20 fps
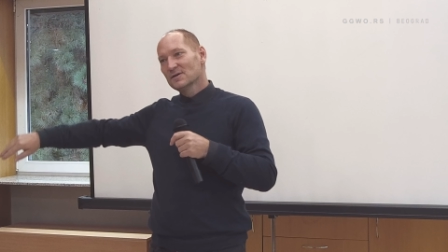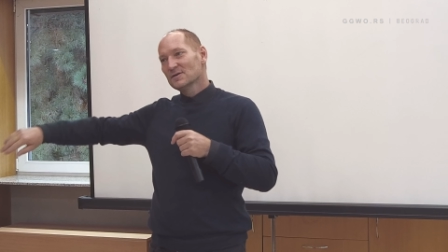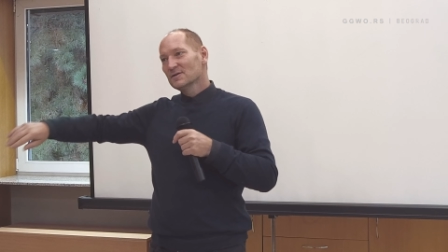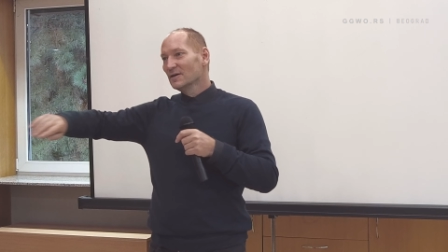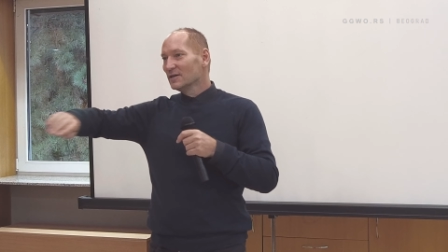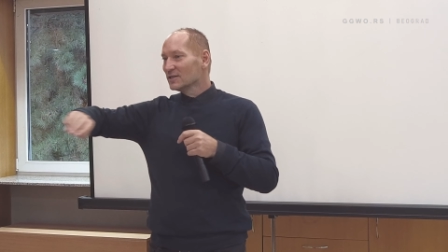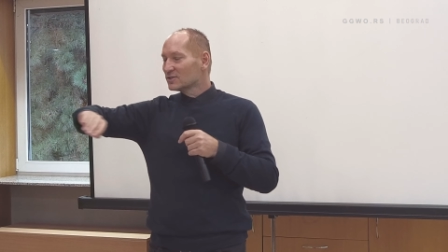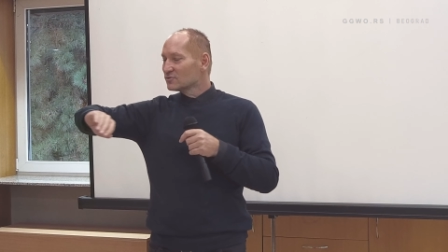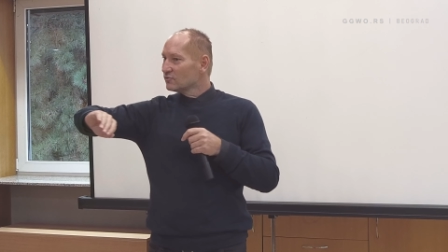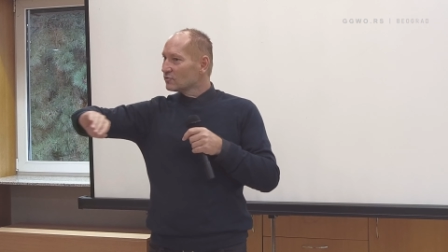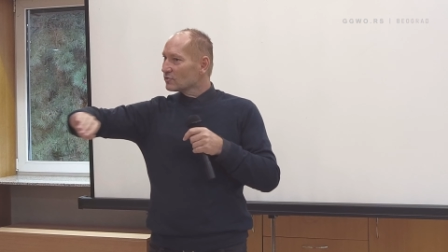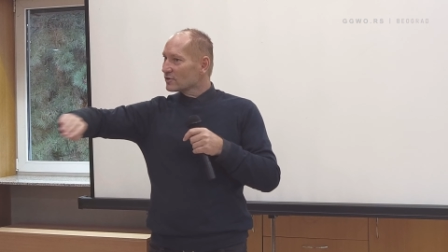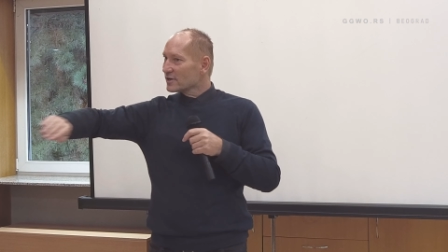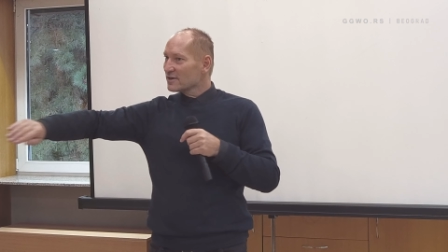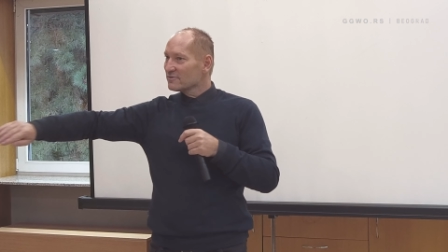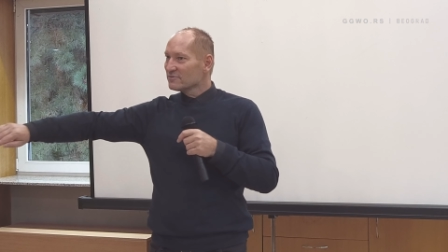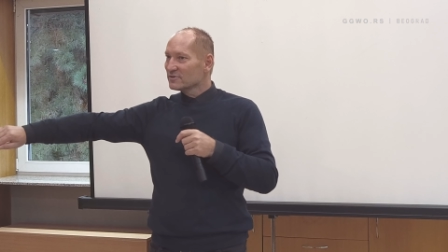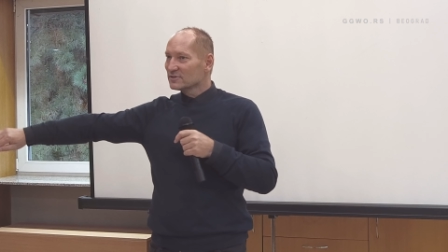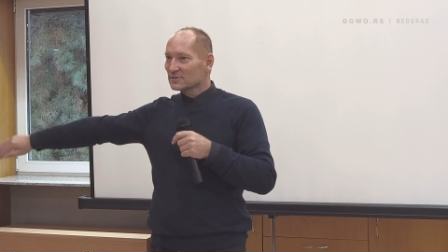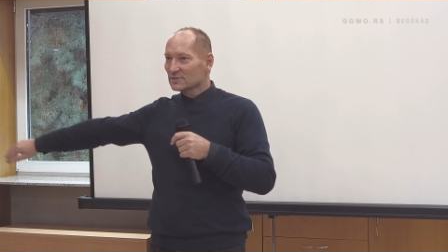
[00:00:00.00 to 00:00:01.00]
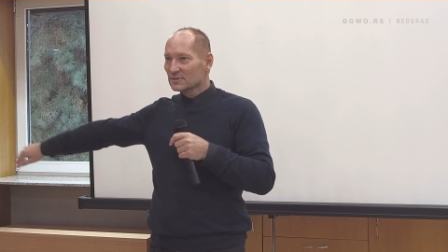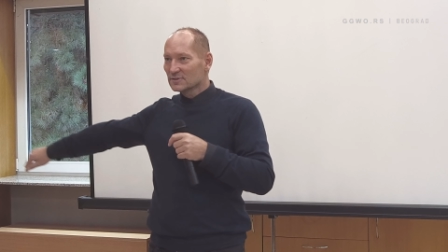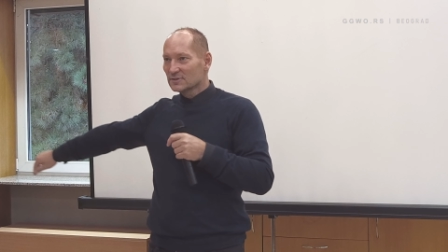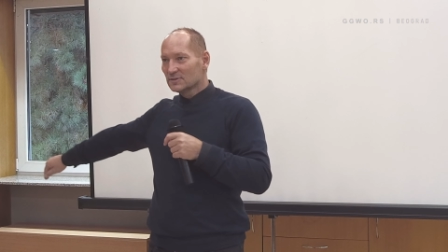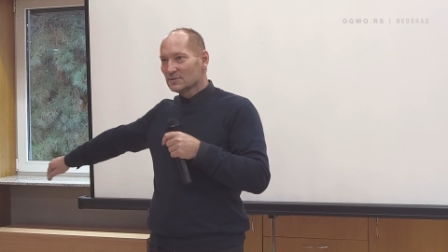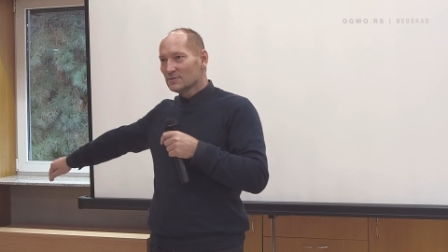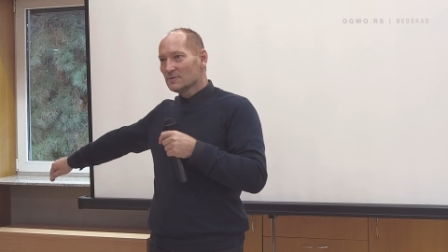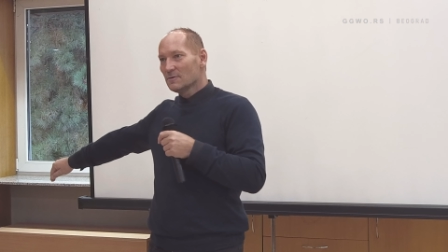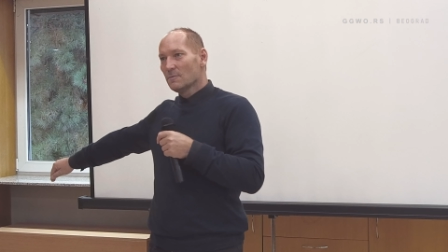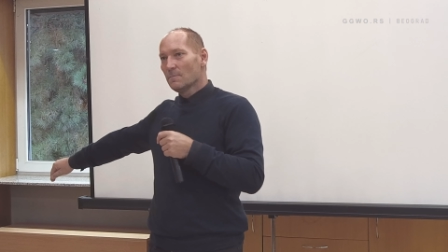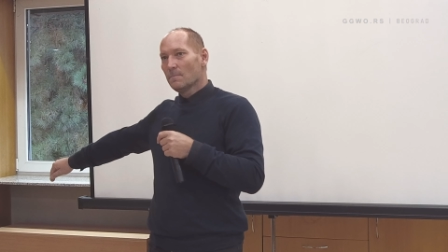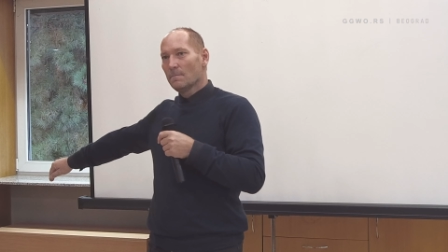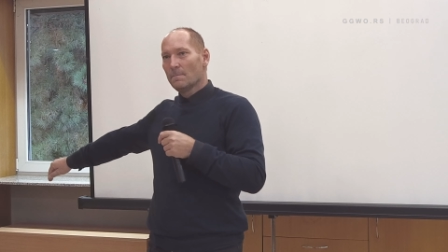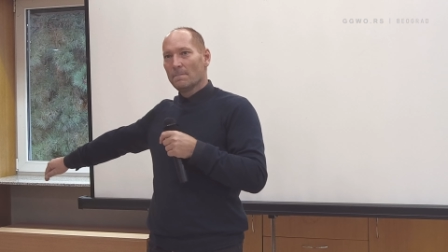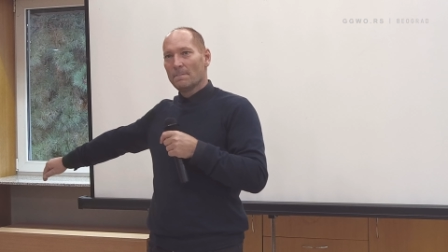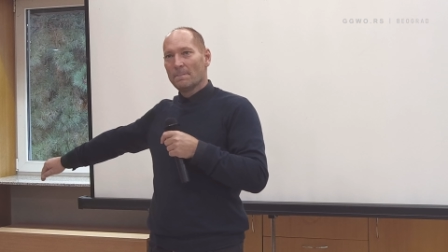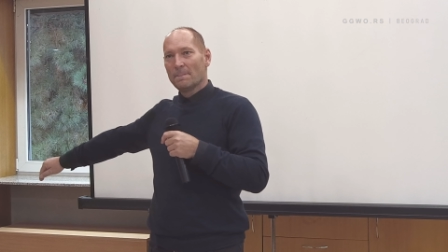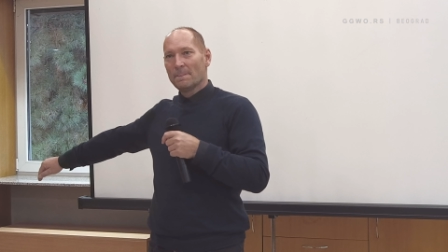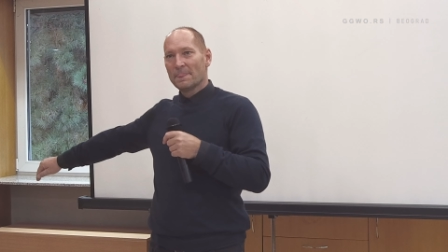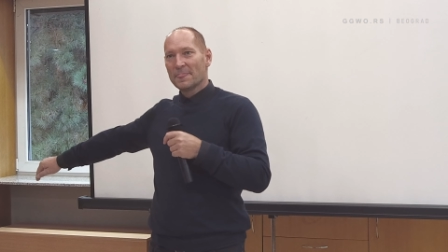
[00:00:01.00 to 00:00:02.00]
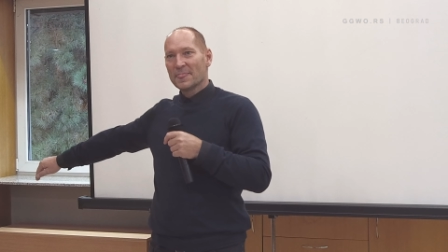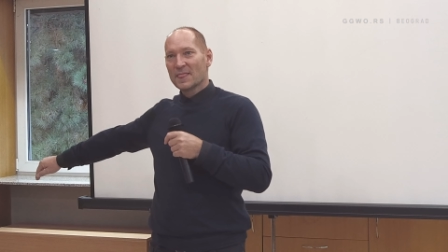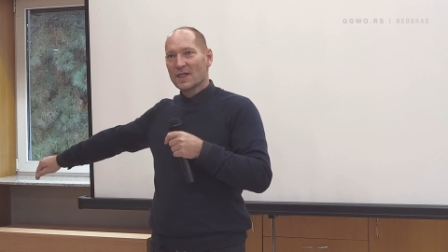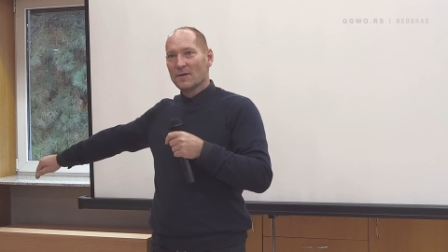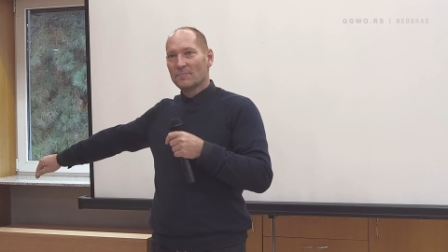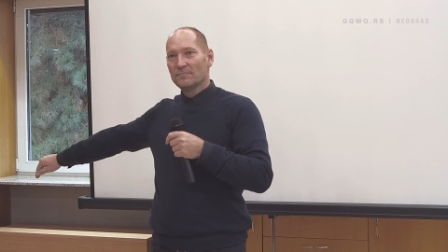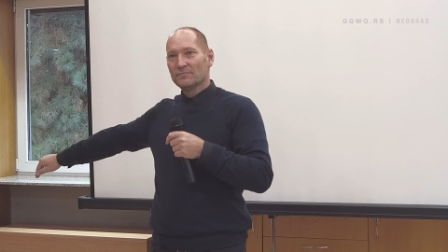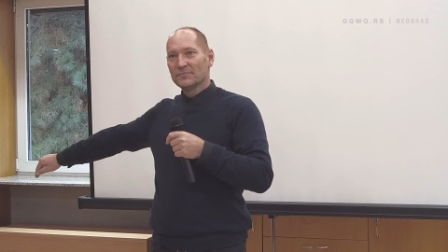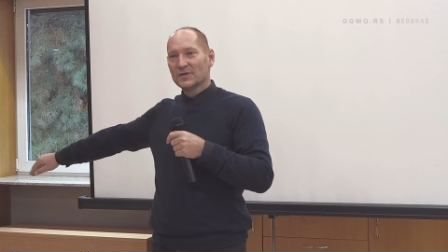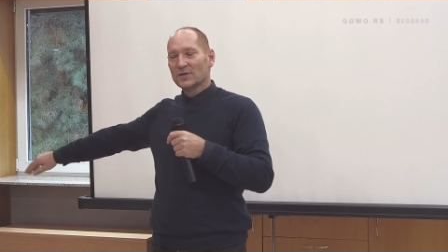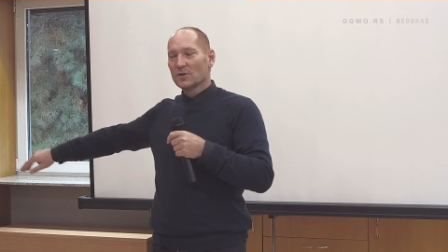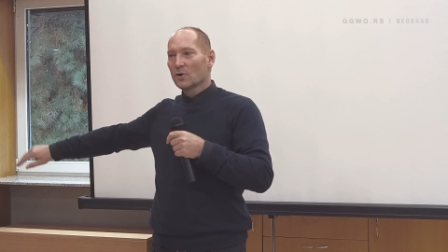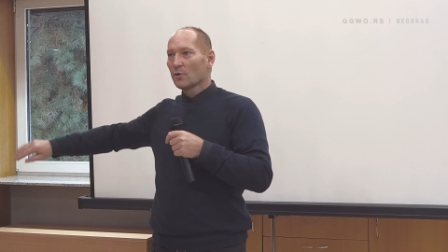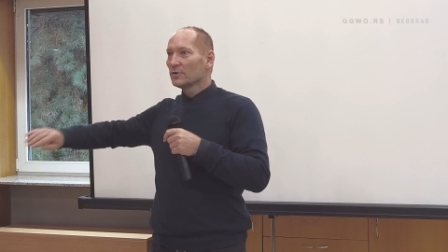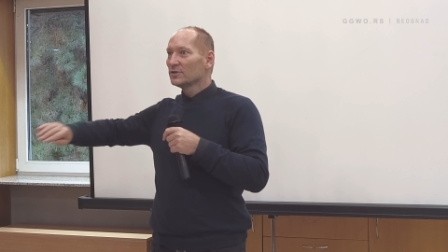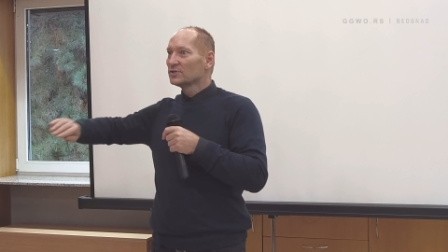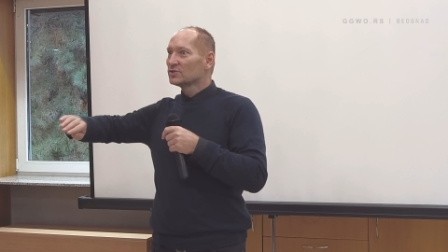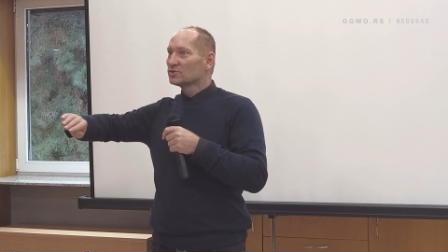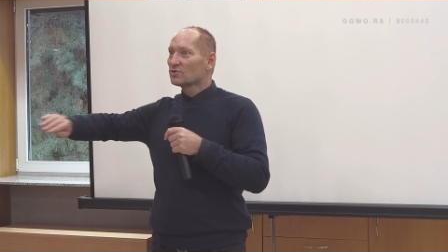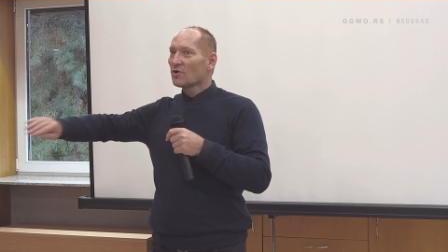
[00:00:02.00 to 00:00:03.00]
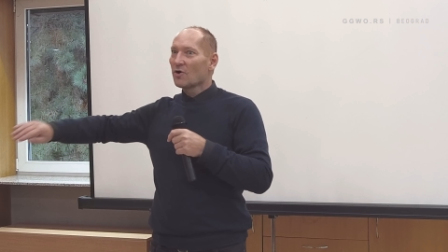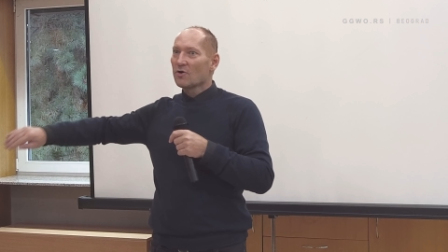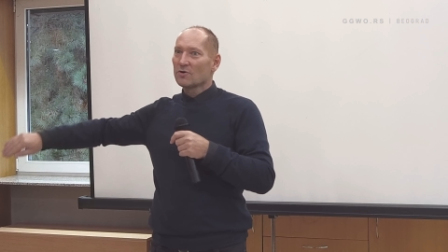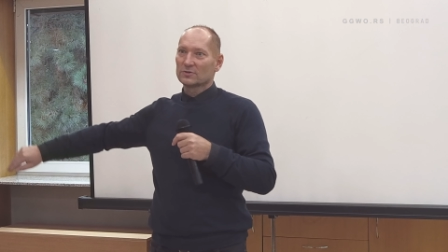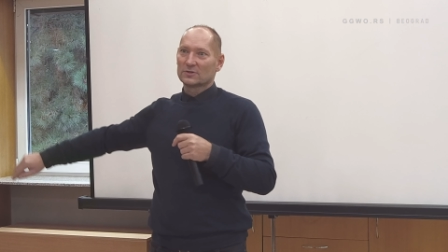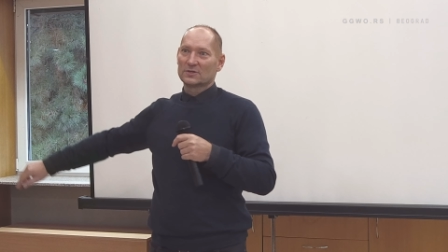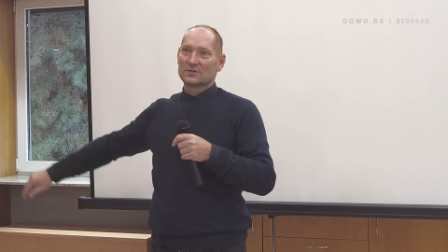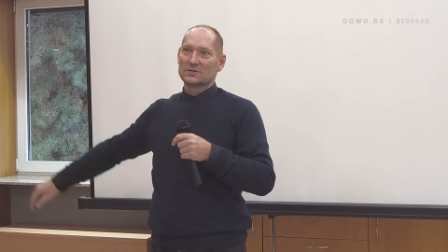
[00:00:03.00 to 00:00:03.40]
It's forgiven. You know, it's gone.